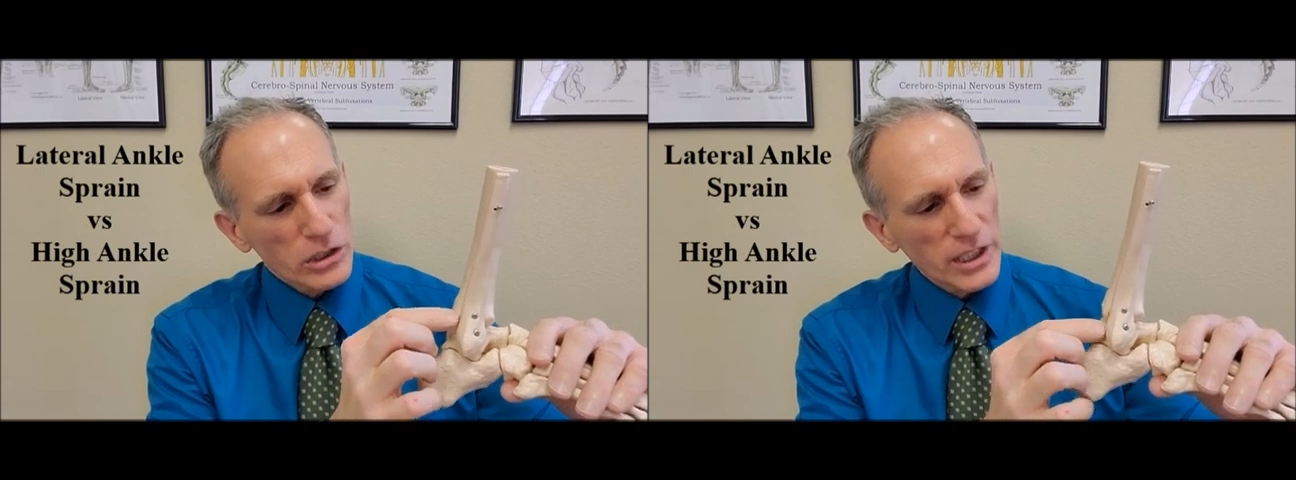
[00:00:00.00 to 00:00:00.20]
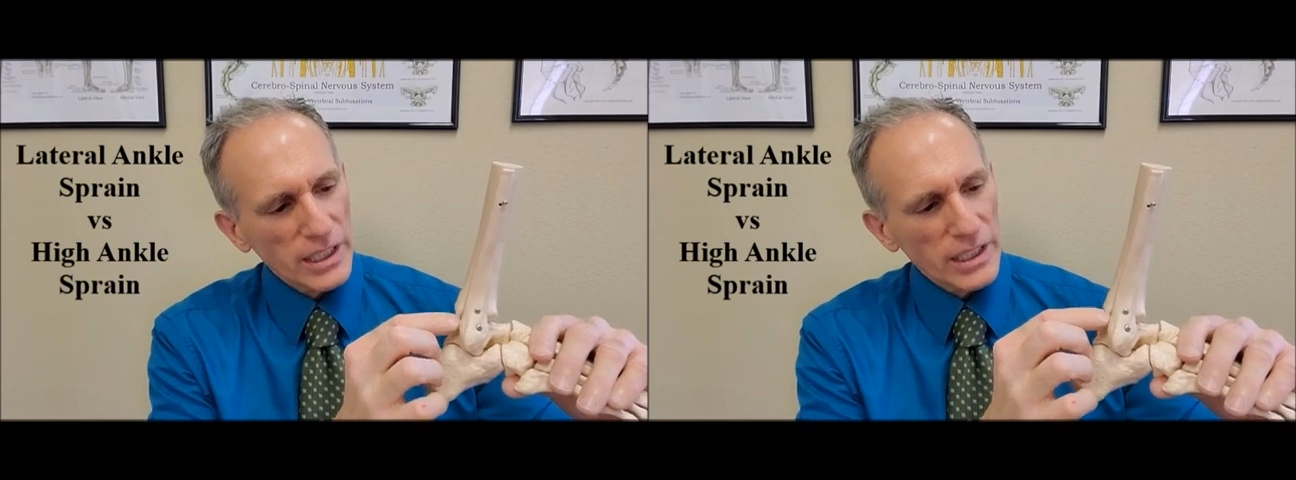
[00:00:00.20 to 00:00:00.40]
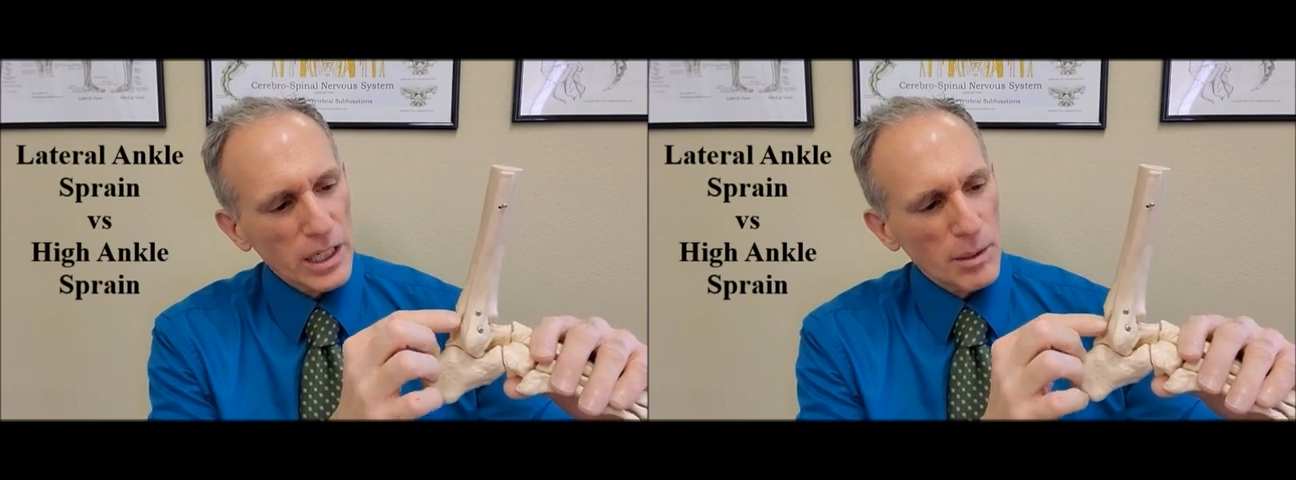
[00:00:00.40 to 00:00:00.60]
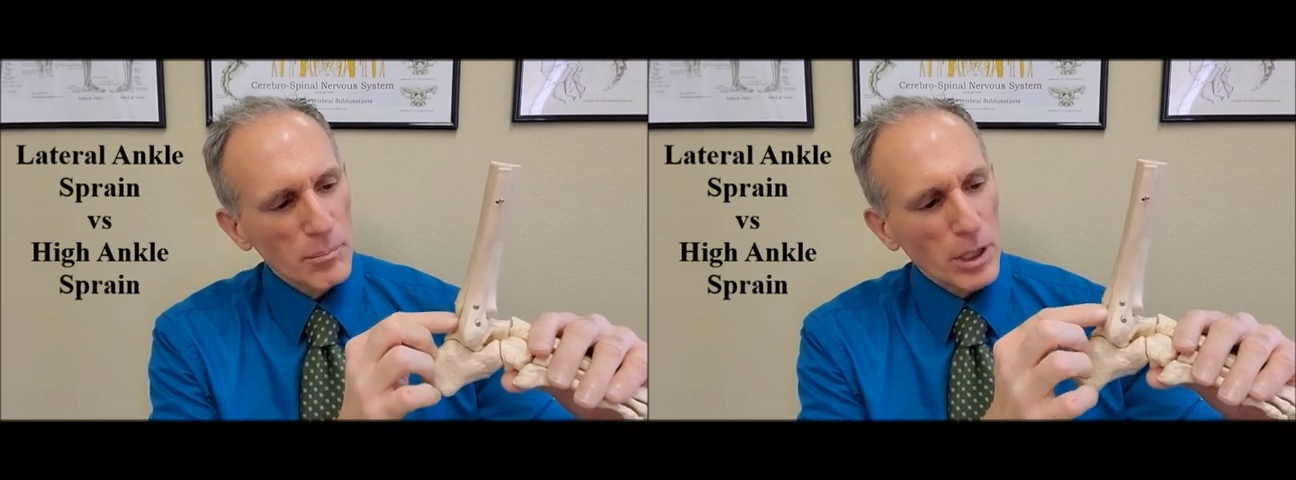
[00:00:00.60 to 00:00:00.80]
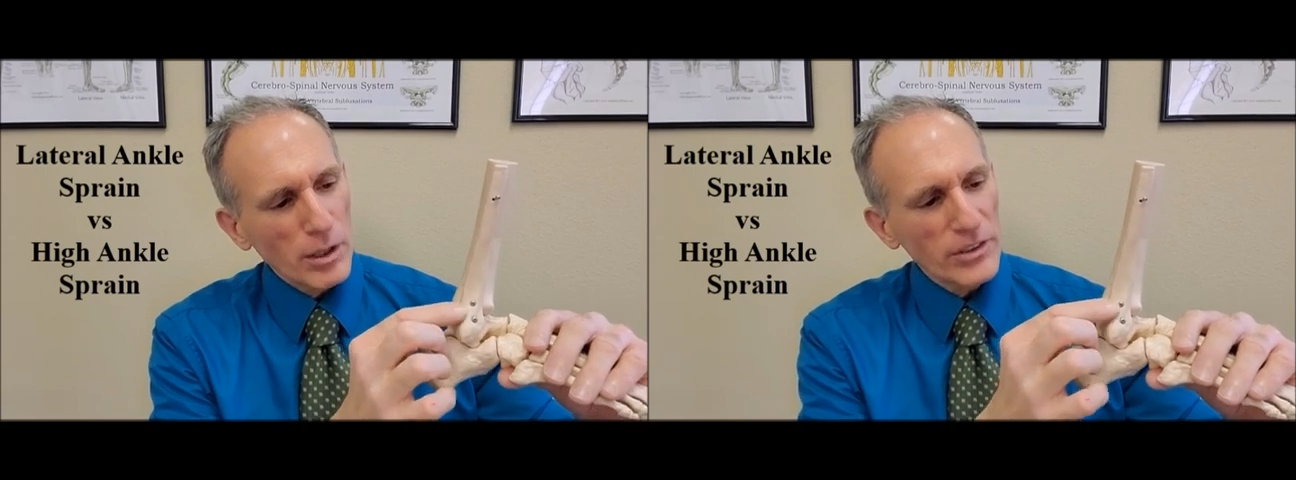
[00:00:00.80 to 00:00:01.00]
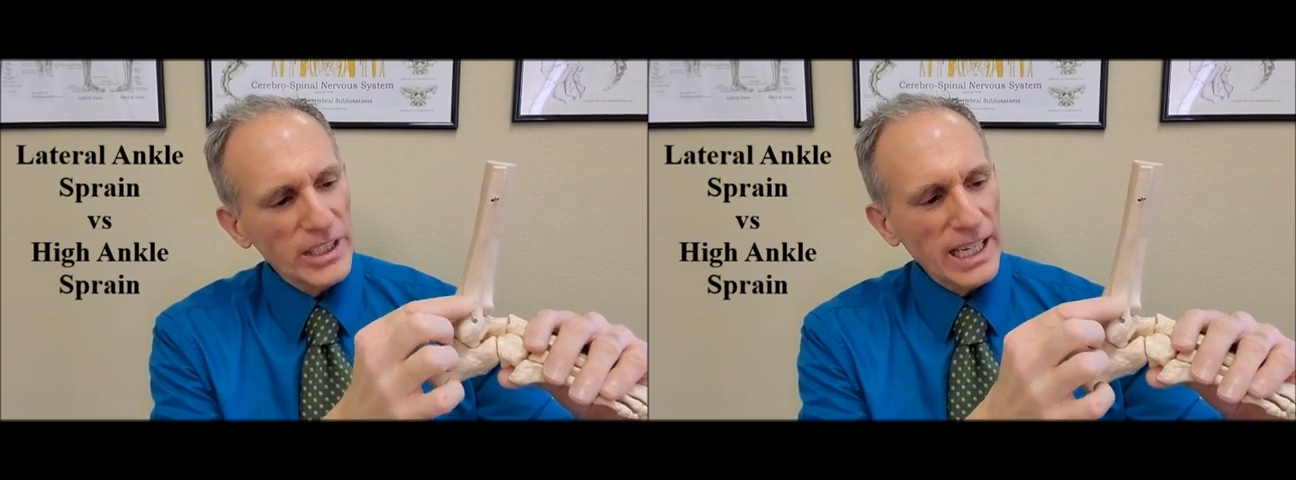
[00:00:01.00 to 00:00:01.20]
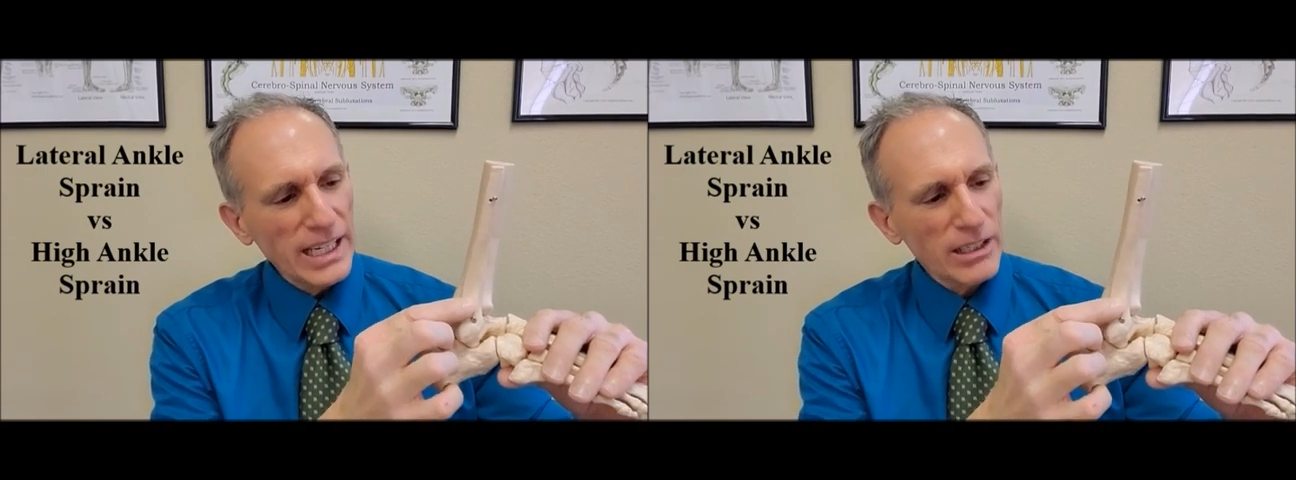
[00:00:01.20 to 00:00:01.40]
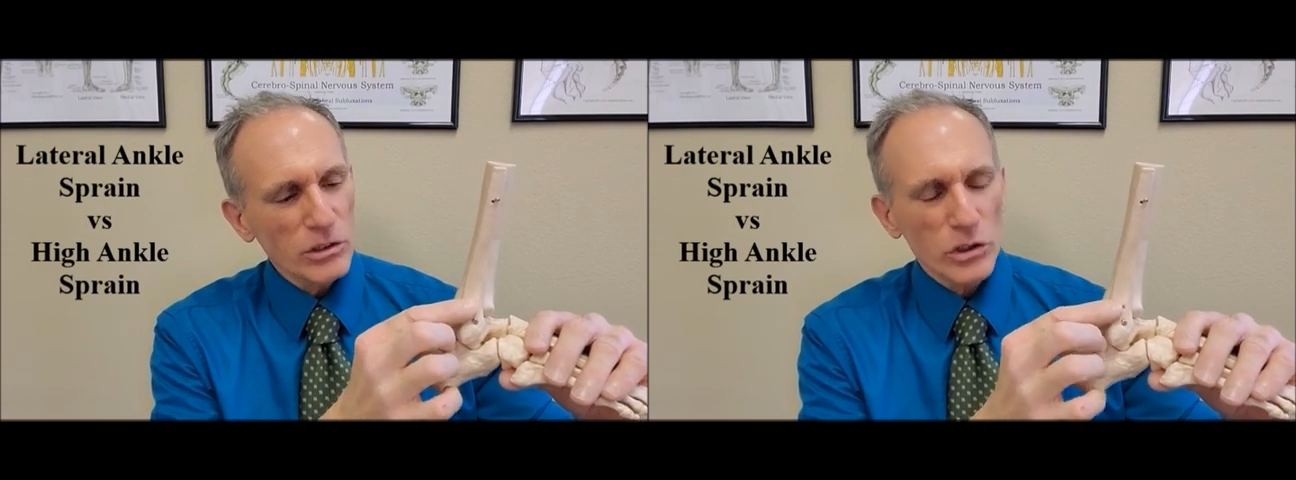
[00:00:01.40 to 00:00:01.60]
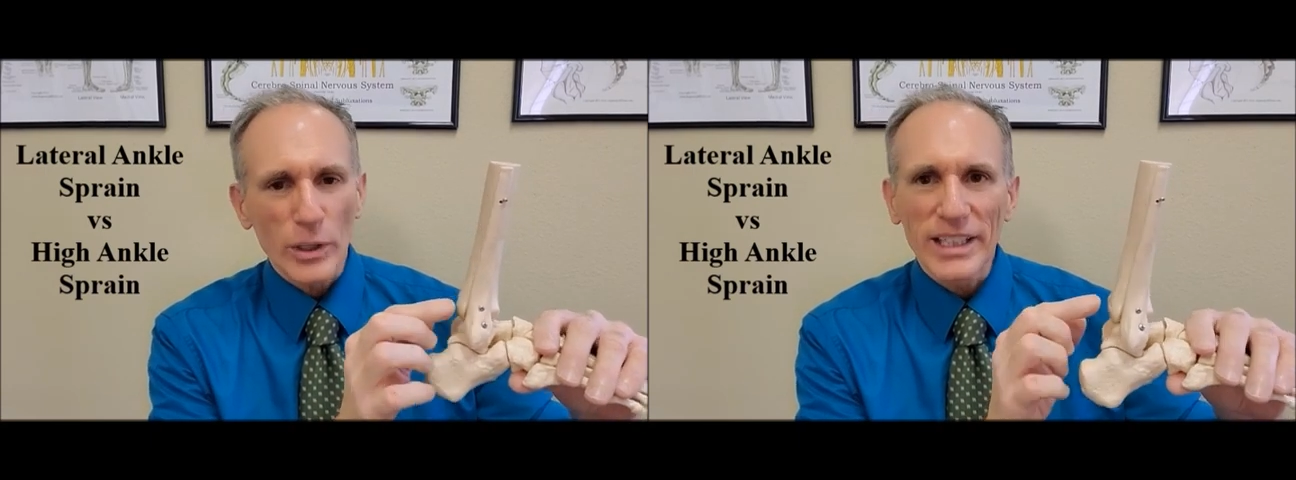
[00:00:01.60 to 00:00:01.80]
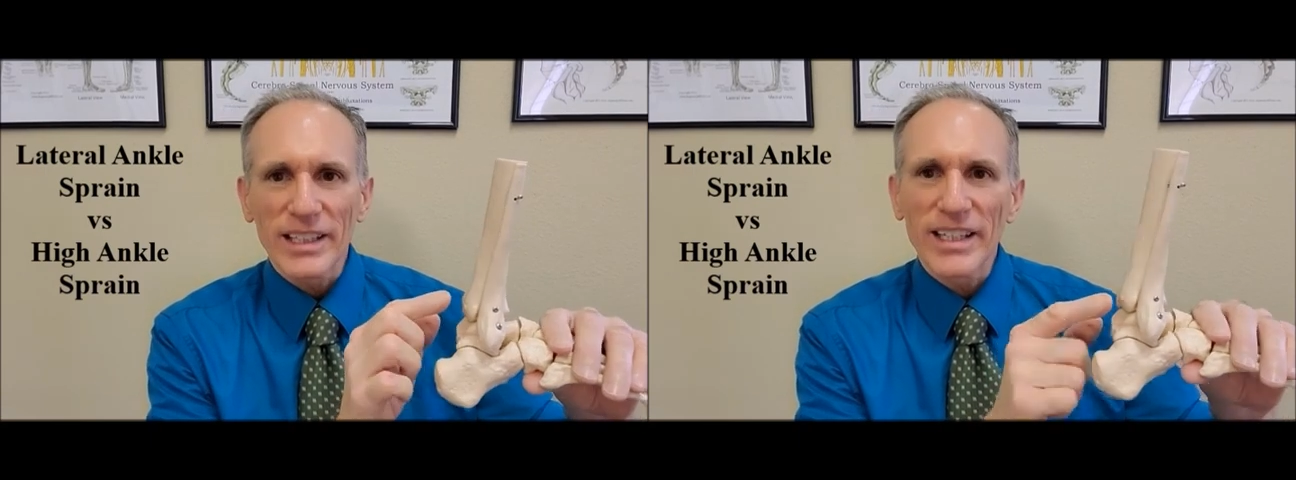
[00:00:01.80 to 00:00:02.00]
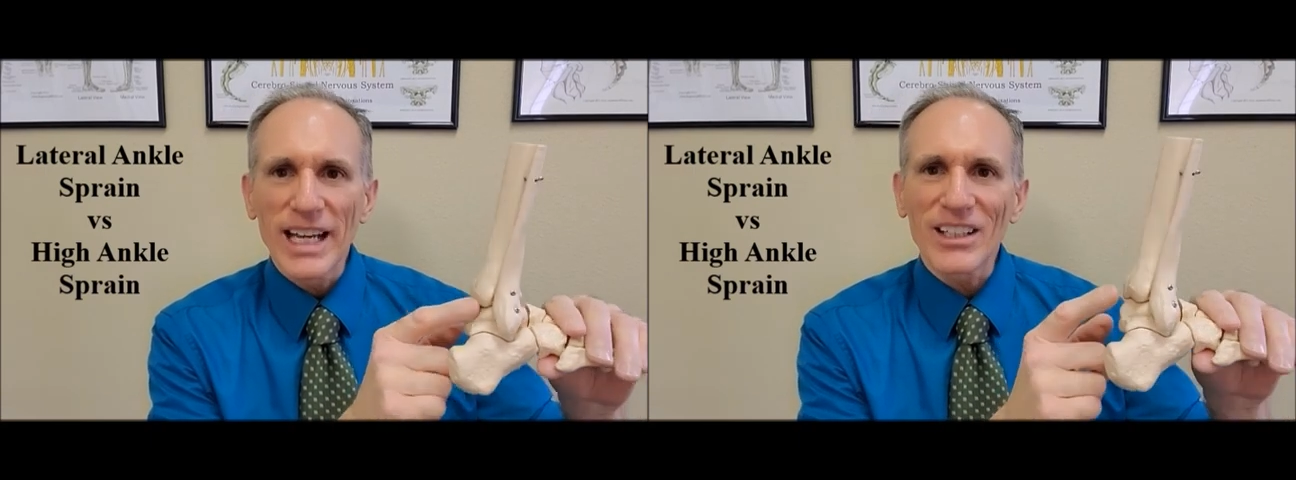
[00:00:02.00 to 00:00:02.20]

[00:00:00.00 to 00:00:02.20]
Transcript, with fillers: slightly above the ankle joint.